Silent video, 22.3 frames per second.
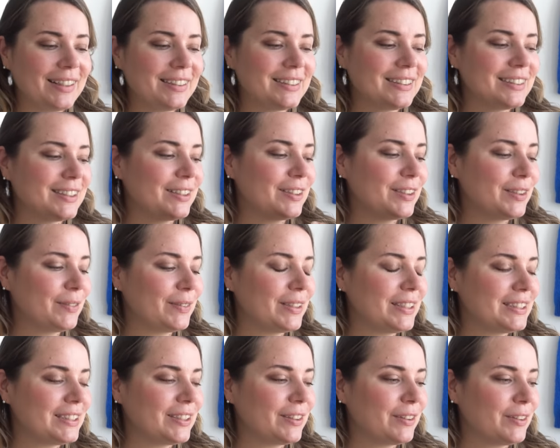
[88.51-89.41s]
It's
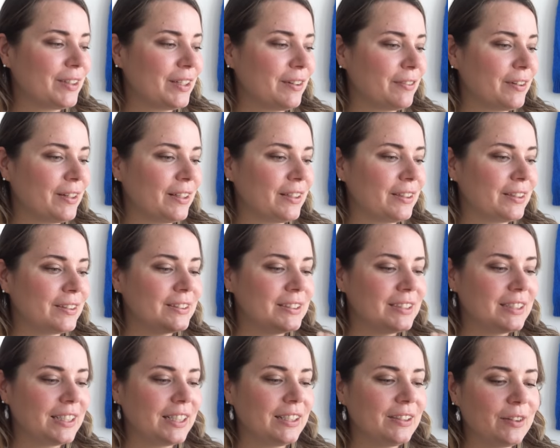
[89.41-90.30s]
always so different to
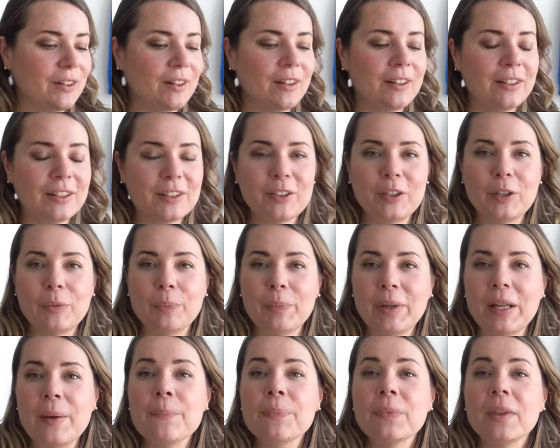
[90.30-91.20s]
see the hard
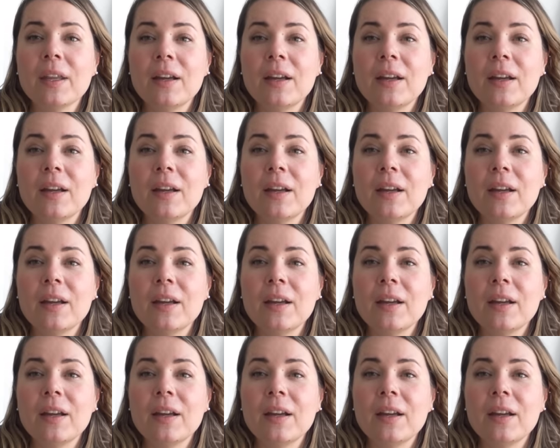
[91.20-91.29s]
copy